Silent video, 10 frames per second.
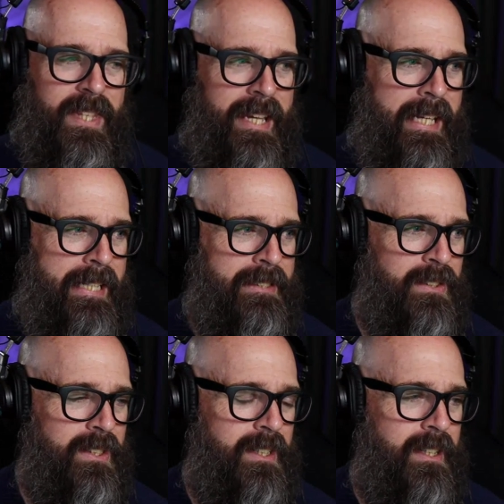
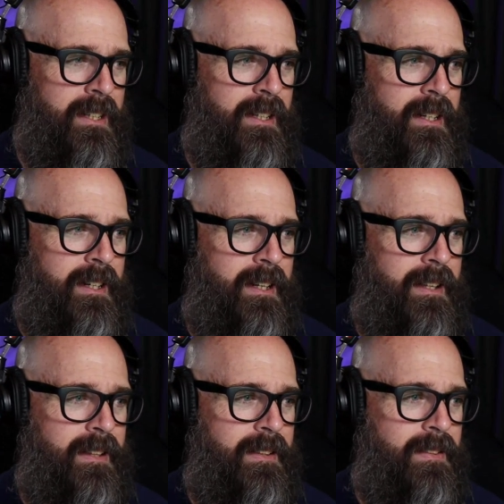and
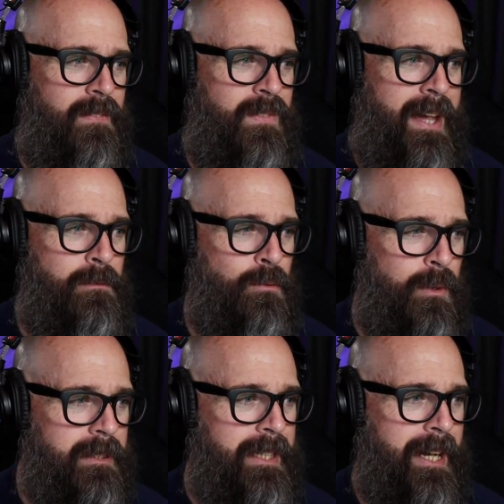that
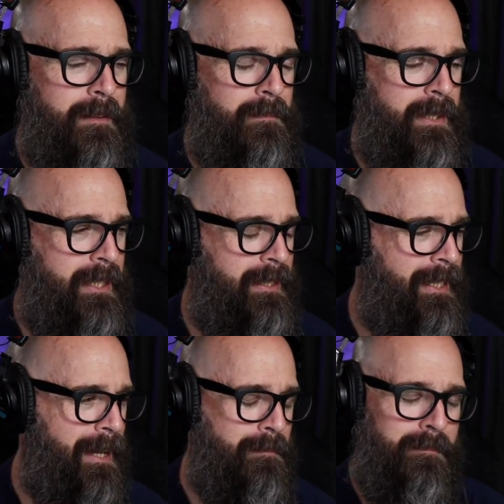really got me
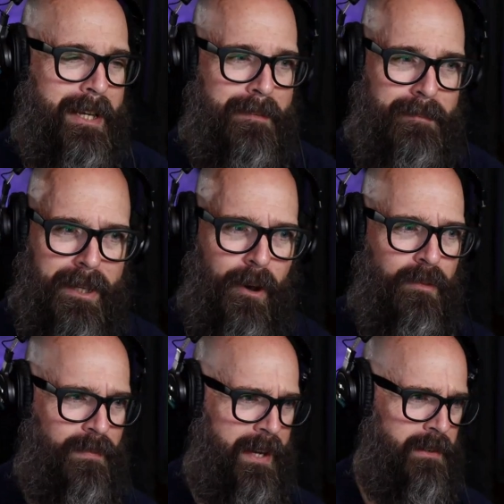got got me
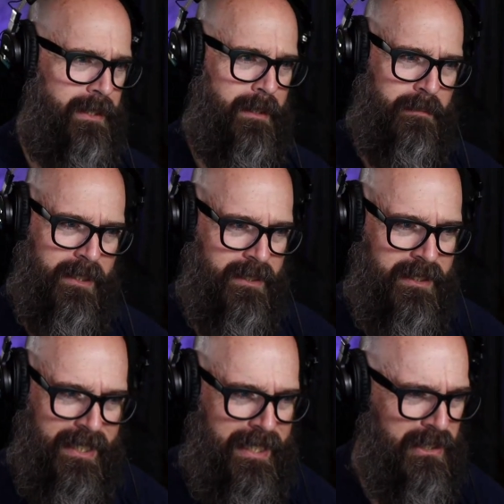all fired up
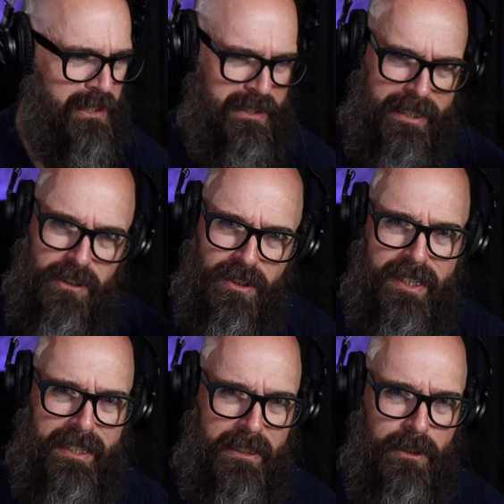because he just he
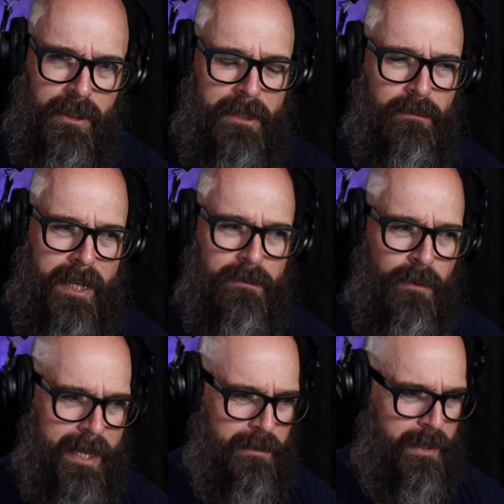took it and, and
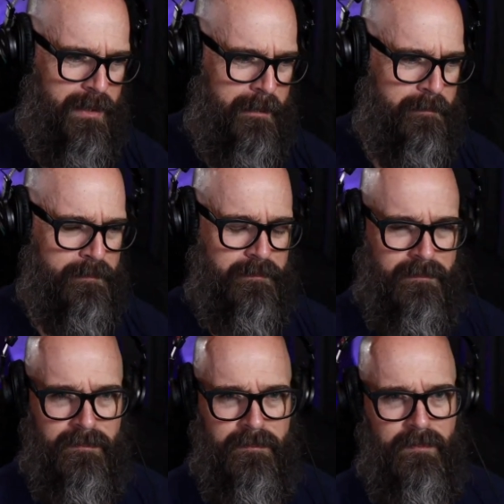and ran with it.
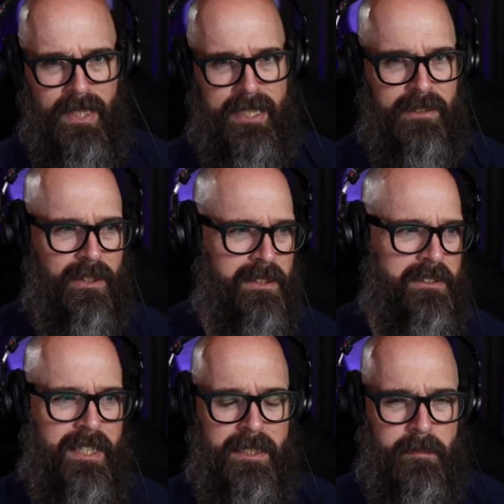He started
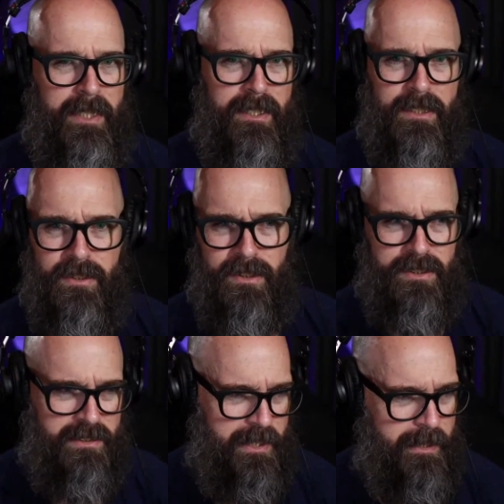sending me
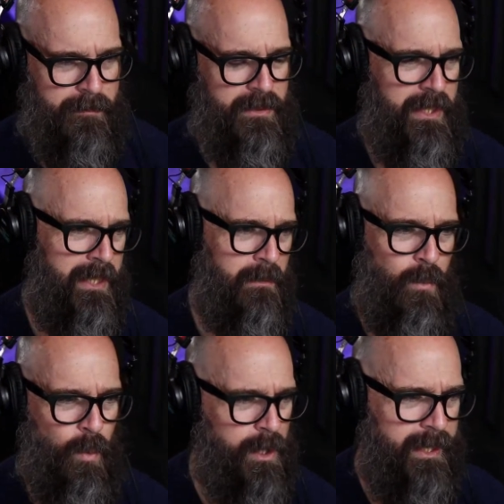guitar stems
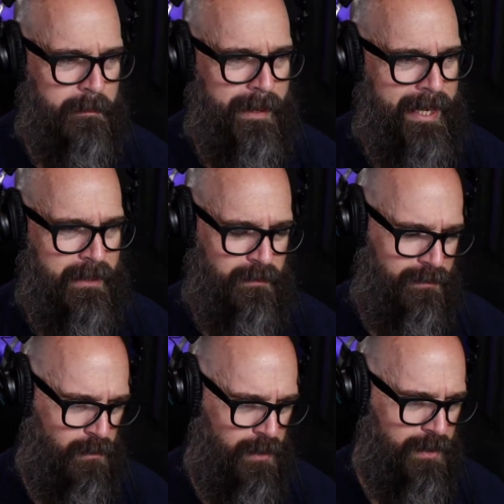and working back and
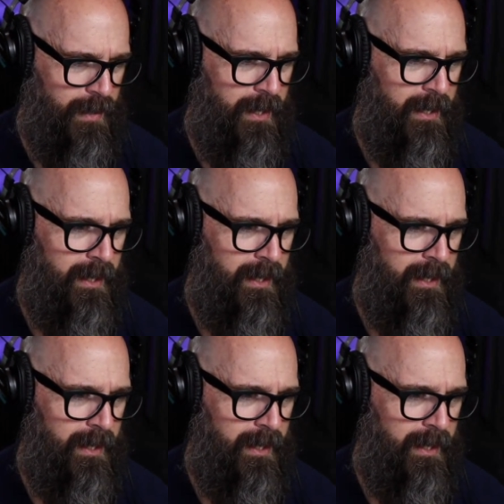forth,